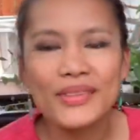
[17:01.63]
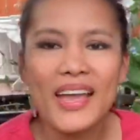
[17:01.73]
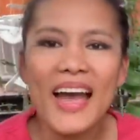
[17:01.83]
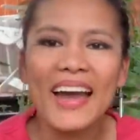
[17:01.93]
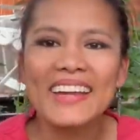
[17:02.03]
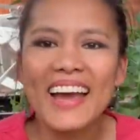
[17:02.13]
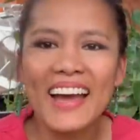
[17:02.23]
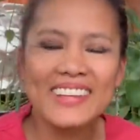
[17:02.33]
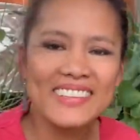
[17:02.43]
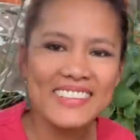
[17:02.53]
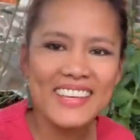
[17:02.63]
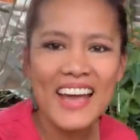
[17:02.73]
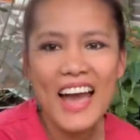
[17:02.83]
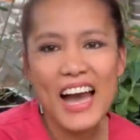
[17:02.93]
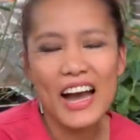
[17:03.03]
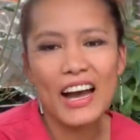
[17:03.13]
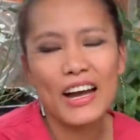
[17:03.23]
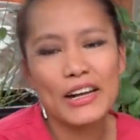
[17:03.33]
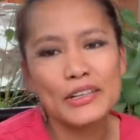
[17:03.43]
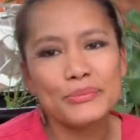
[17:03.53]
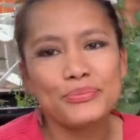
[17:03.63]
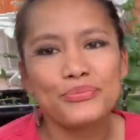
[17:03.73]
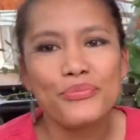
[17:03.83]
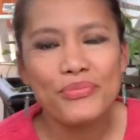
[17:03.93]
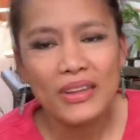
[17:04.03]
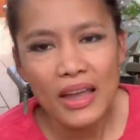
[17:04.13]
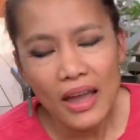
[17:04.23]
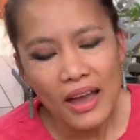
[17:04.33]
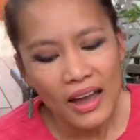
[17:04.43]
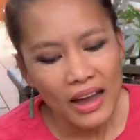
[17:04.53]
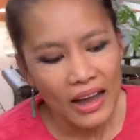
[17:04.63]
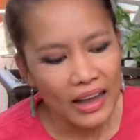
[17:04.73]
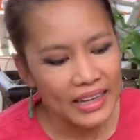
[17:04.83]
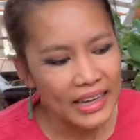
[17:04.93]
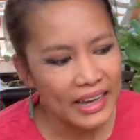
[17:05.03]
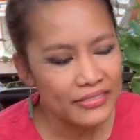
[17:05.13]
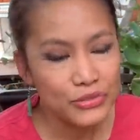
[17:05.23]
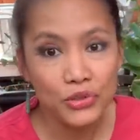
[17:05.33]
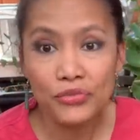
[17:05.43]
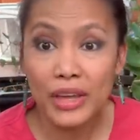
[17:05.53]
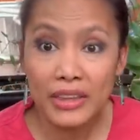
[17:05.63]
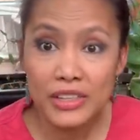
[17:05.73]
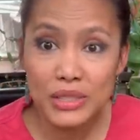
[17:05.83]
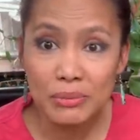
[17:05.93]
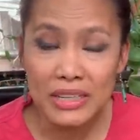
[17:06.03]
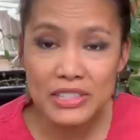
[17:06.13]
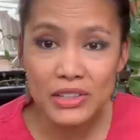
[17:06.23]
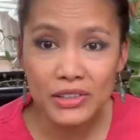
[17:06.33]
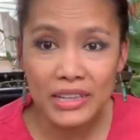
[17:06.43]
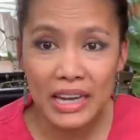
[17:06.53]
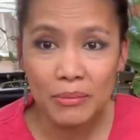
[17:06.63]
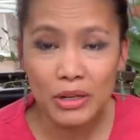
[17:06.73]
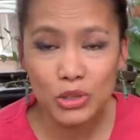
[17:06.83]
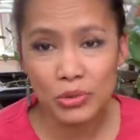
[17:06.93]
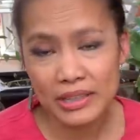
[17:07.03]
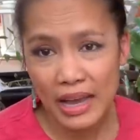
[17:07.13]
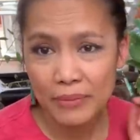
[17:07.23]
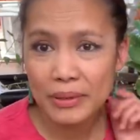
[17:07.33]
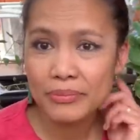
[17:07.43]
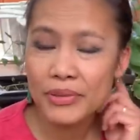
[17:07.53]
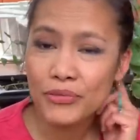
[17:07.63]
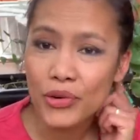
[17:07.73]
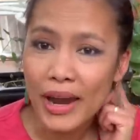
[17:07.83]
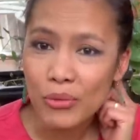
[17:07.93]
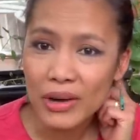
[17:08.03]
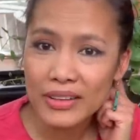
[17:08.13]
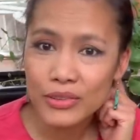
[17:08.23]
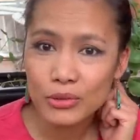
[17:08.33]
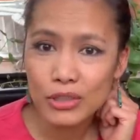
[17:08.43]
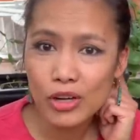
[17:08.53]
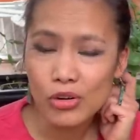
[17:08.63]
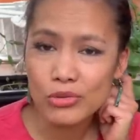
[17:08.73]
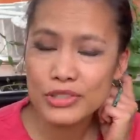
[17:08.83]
hi guys um I have to finish my story about what happened before I went to Lowe's.